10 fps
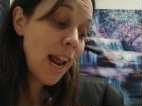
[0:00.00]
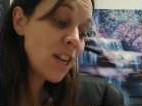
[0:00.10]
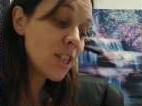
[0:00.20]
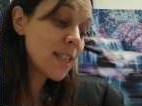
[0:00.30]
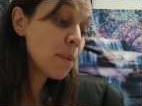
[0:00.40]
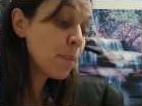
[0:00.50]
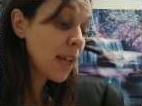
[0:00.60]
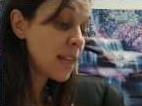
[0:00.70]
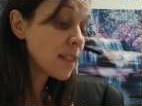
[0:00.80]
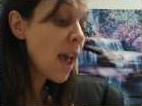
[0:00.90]
agents in
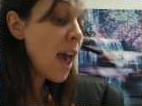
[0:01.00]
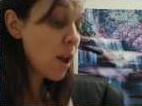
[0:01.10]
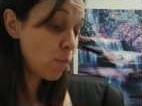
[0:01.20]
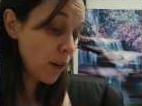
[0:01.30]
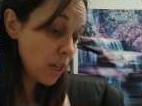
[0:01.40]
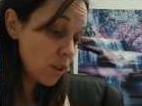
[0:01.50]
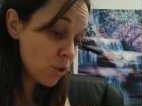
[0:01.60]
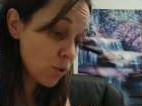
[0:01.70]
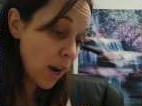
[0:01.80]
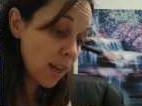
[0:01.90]
place and ready to
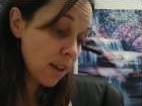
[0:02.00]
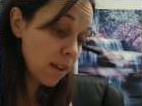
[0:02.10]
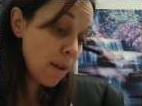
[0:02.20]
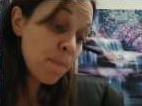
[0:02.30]
strike.